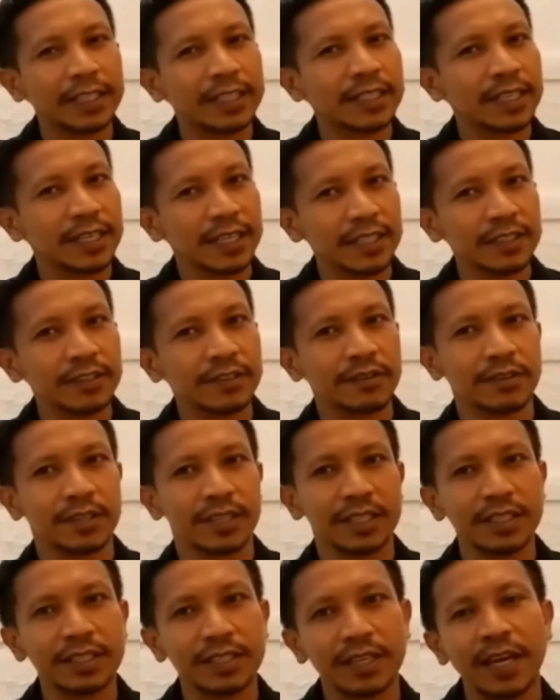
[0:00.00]
and
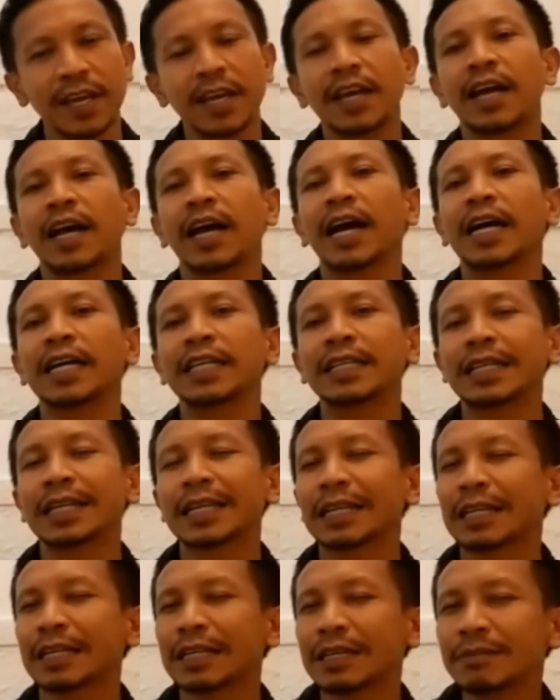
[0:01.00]
categories
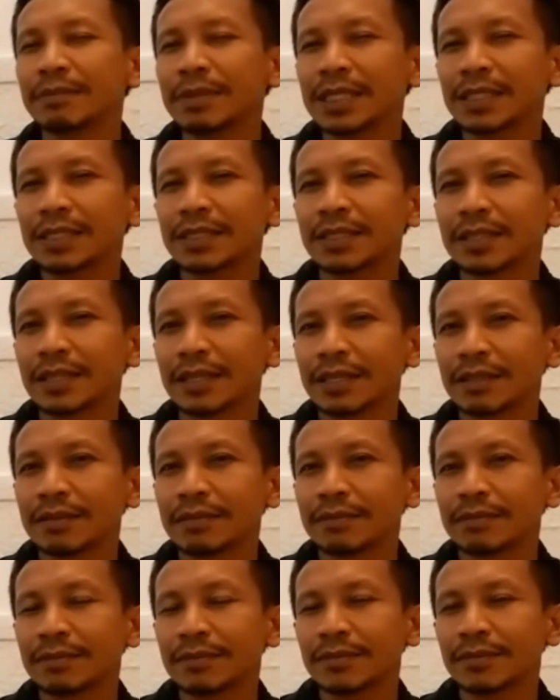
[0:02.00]
and limit
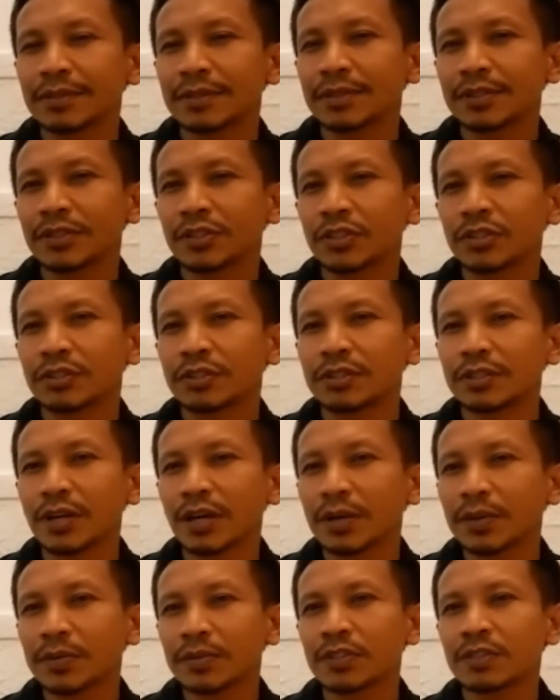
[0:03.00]
them to
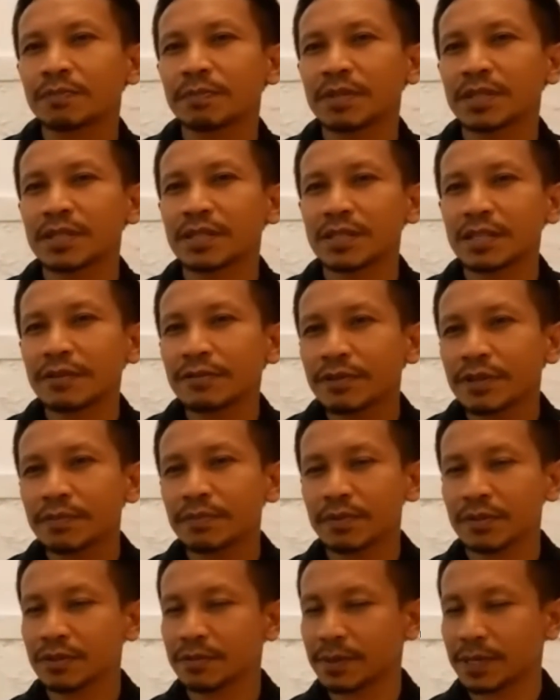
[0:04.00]
those
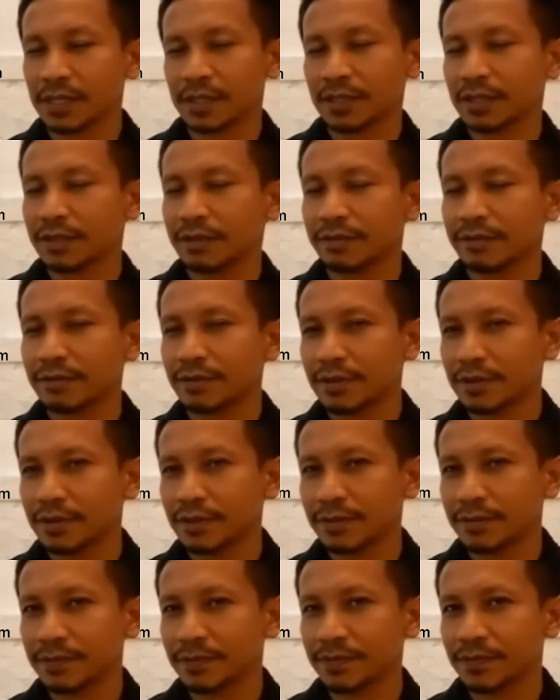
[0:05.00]
specific
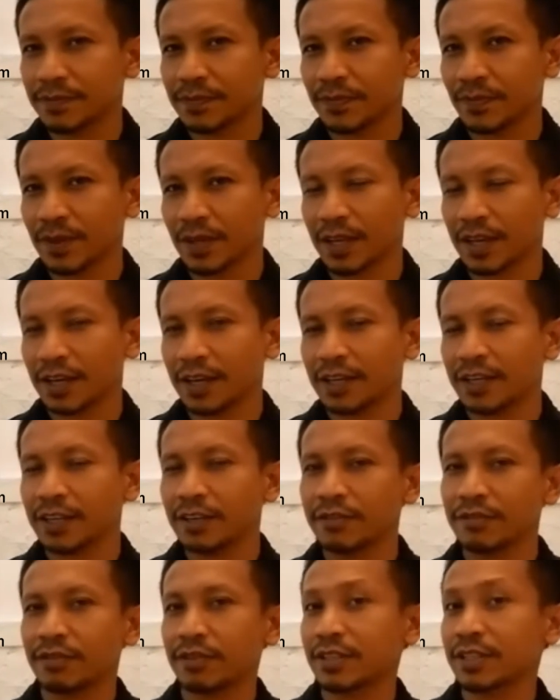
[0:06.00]
perspectives.
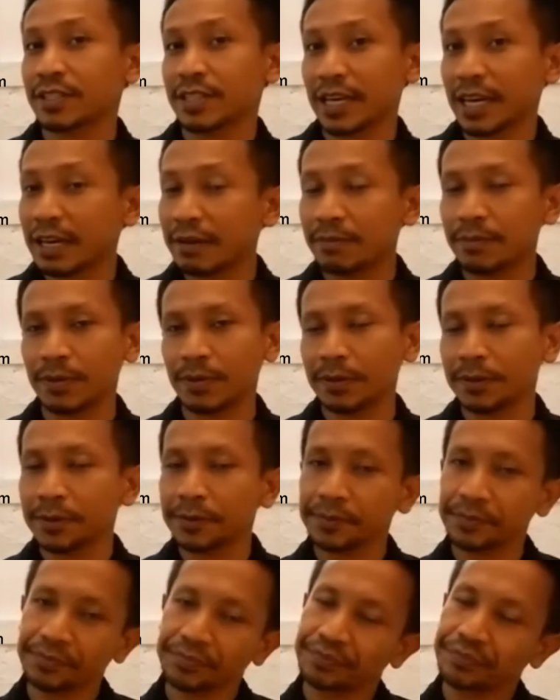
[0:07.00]
Okay, for
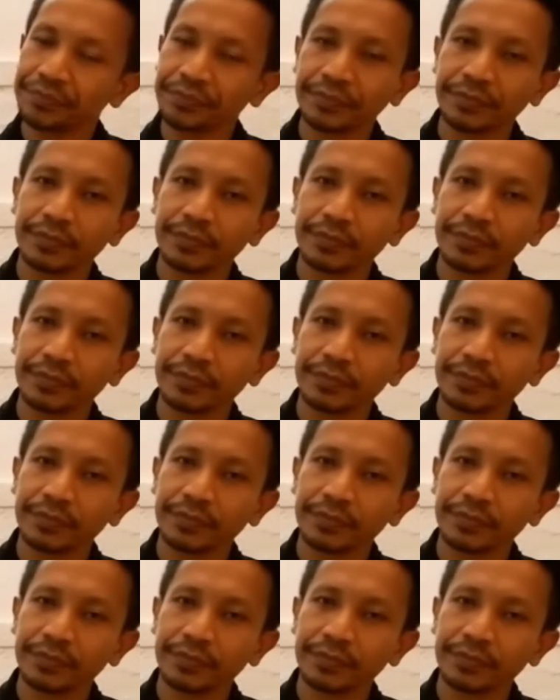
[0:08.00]
example,